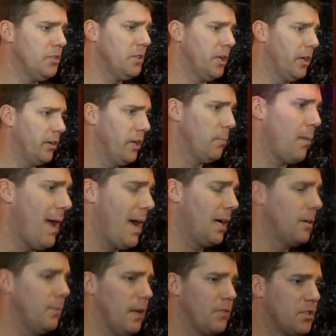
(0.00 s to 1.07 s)
Janarian
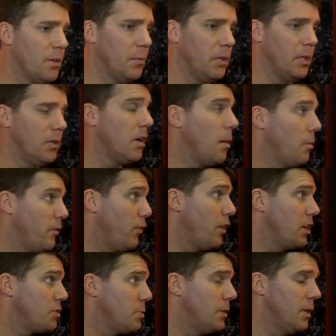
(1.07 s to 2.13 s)
back and we have some of the incoming
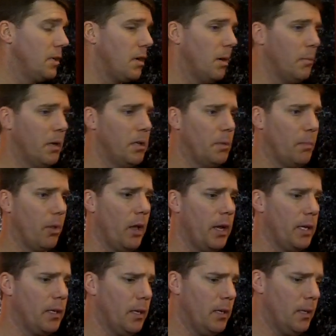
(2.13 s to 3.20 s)
freshmen that come into
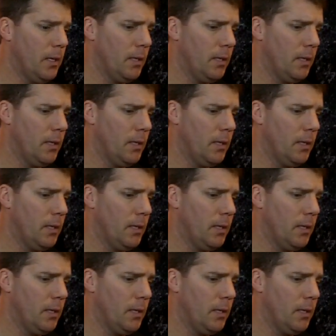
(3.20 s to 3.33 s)
play.